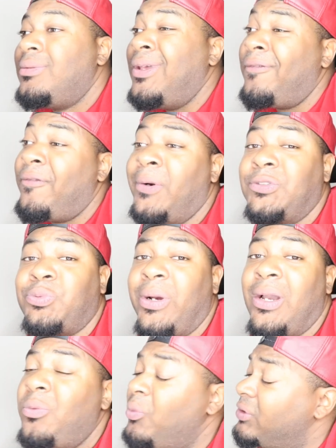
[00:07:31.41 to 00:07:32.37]
That first
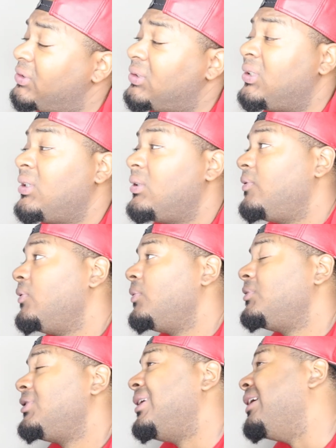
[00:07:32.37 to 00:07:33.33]
round wasn't enough. You know I'm saying?